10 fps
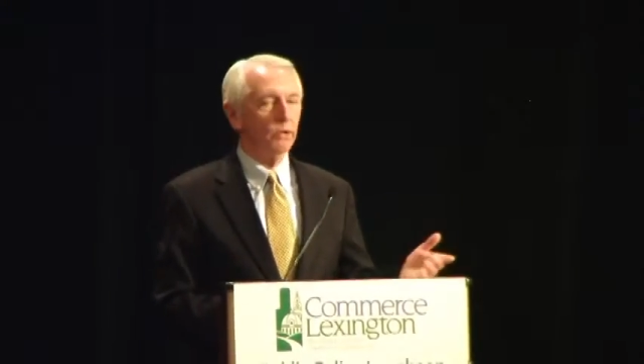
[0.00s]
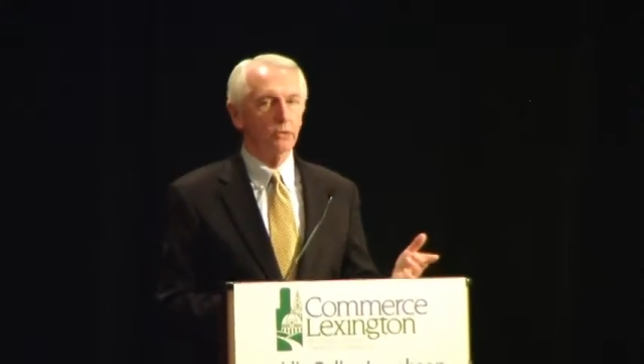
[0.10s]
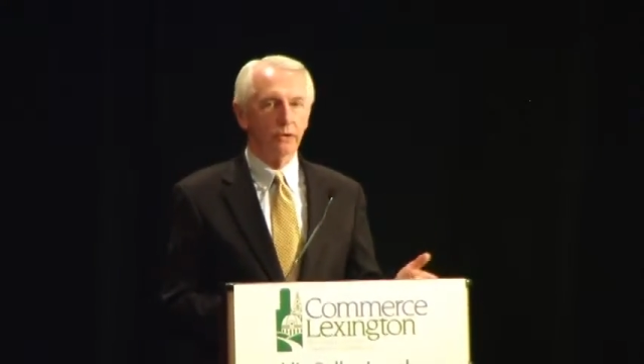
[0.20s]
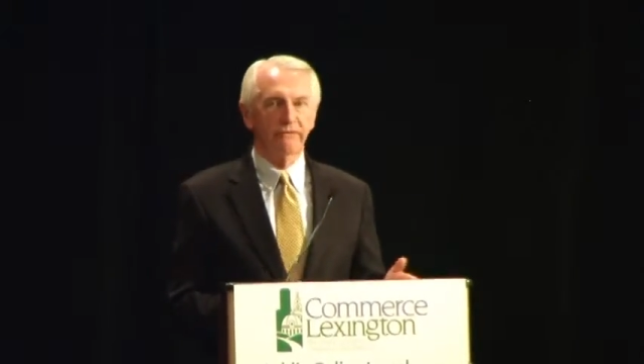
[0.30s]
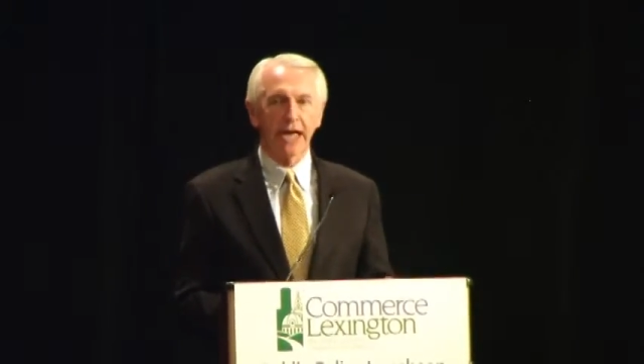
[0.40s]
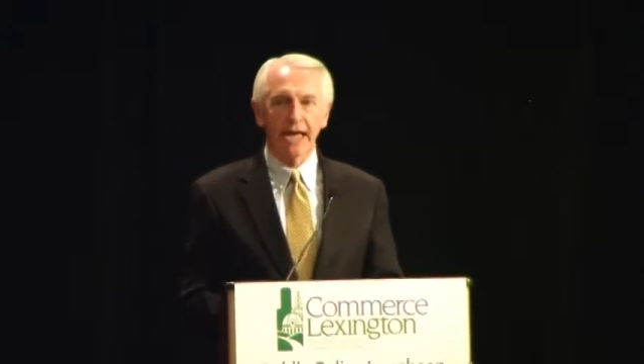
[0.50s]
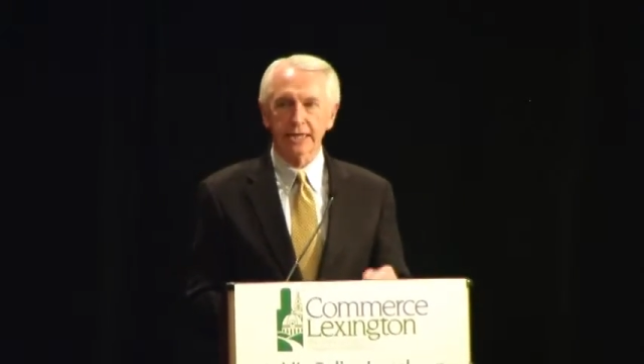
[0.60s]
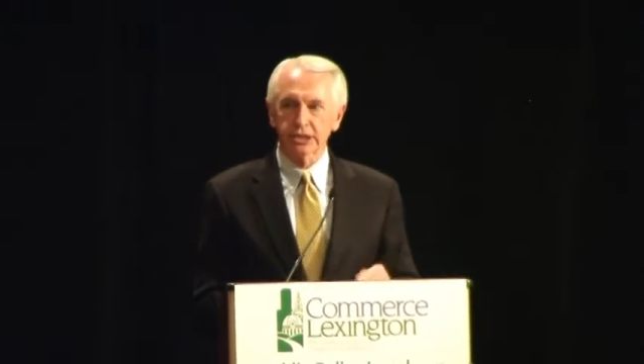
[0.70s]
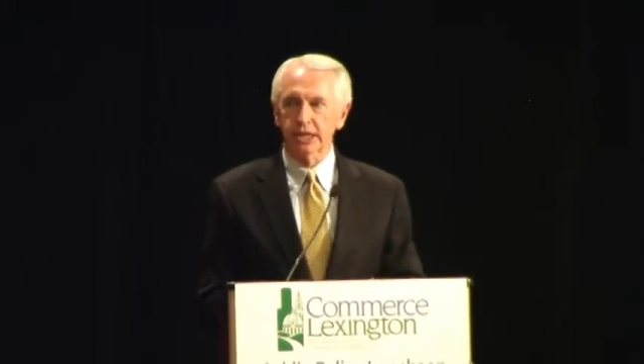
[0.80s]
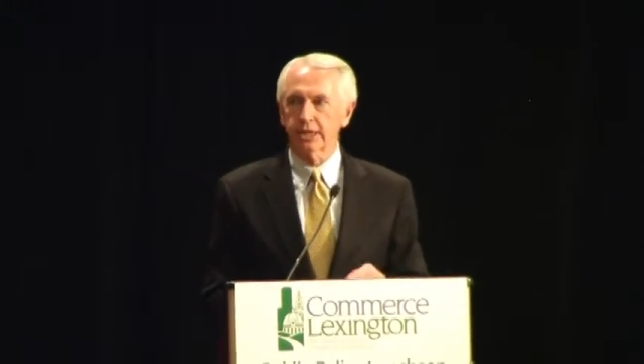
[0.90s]
we
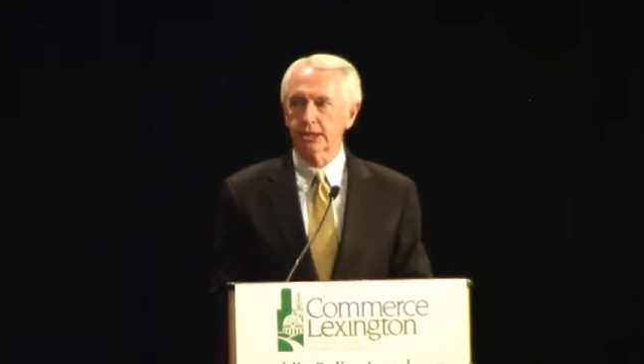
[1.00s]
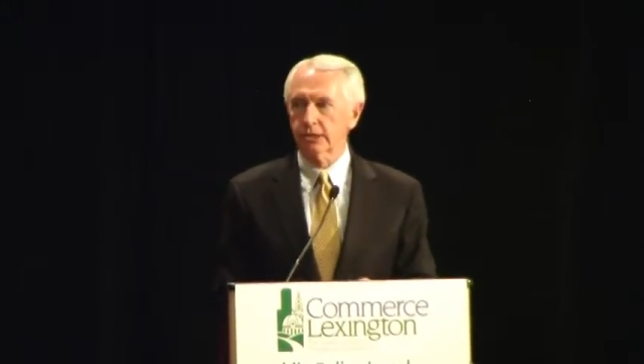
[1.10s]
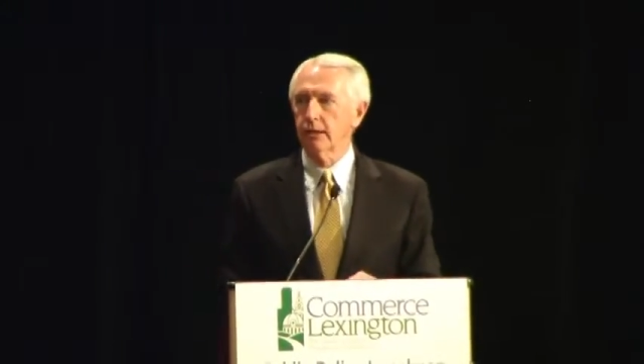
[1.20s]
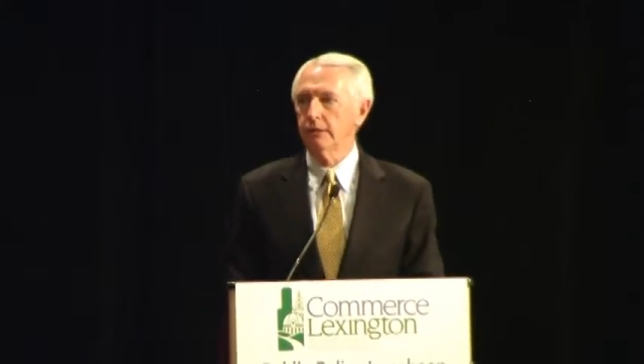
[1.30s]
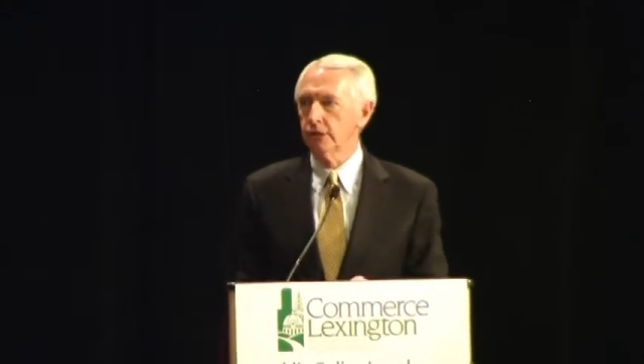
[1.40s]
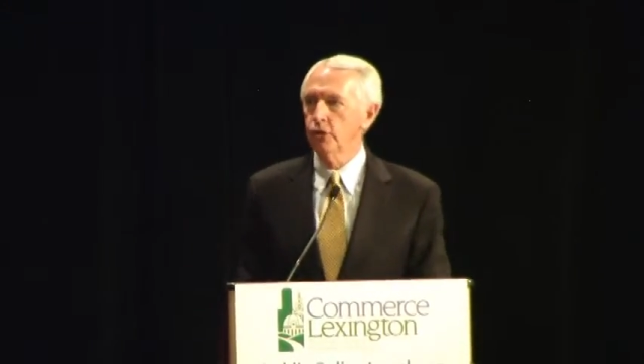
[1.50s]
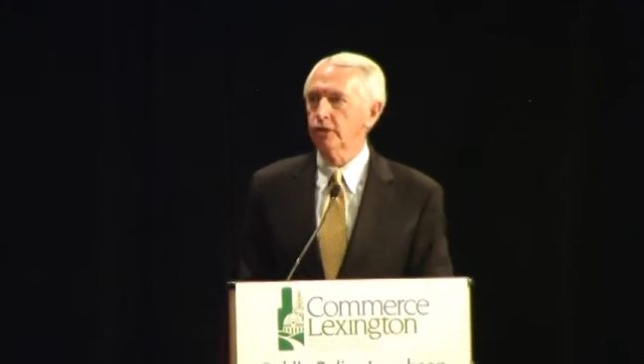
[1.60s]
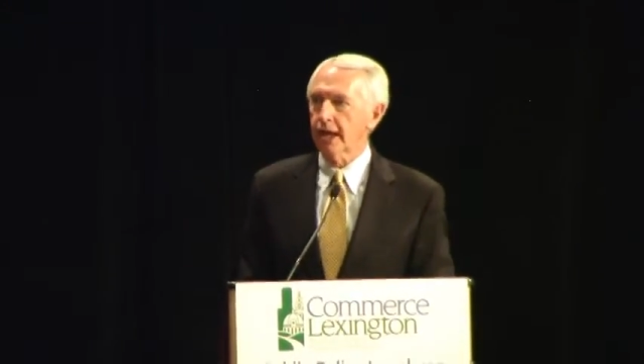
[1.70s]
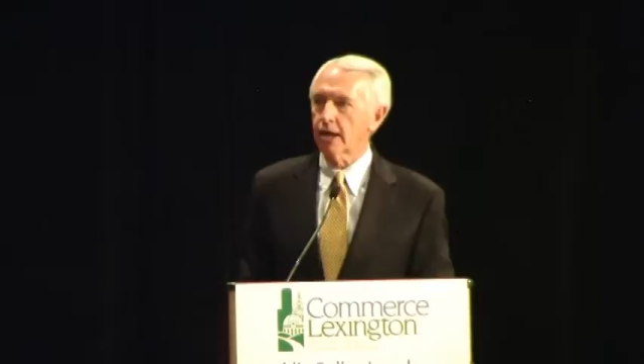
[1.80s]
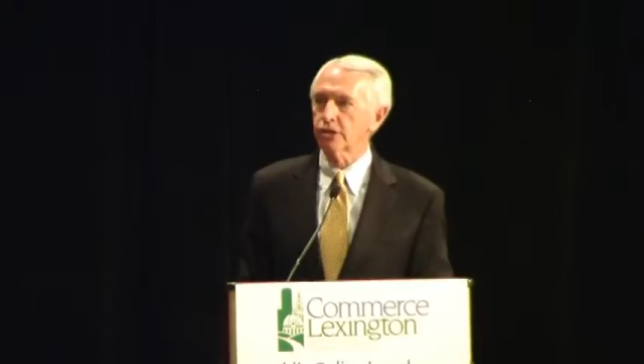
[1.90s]
revised since
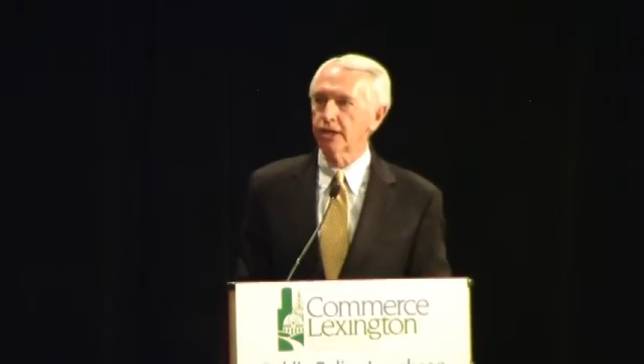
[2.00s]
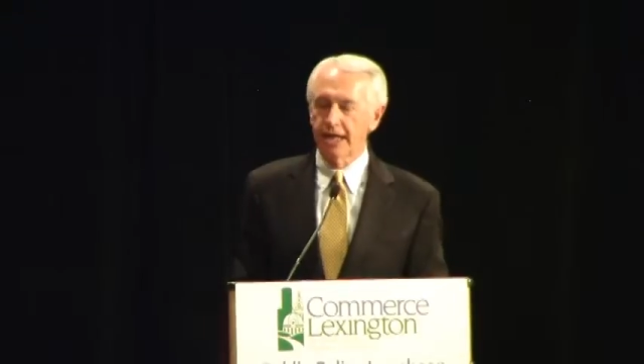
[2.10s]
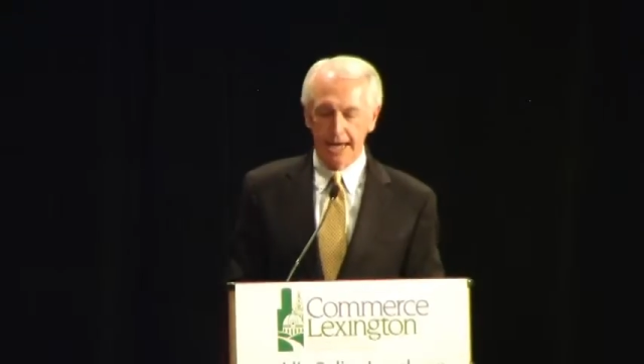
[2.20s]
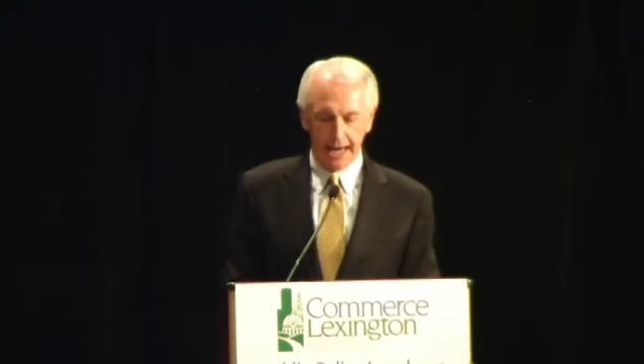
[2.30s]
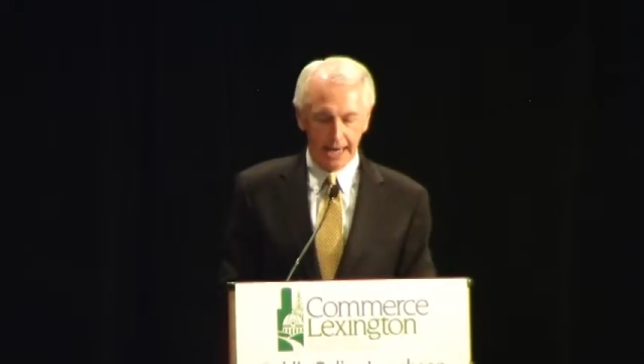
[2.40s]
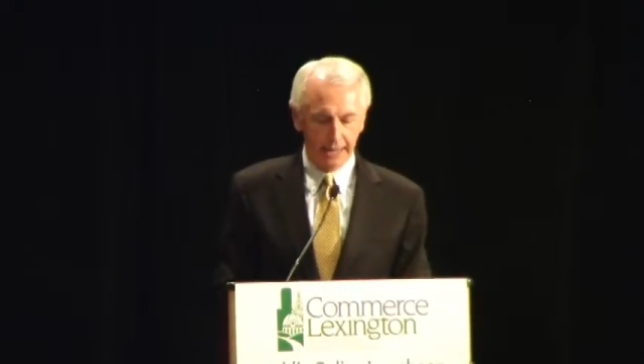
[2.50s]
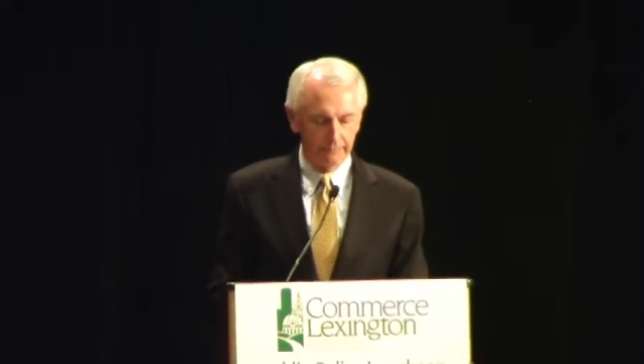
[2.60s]
2009,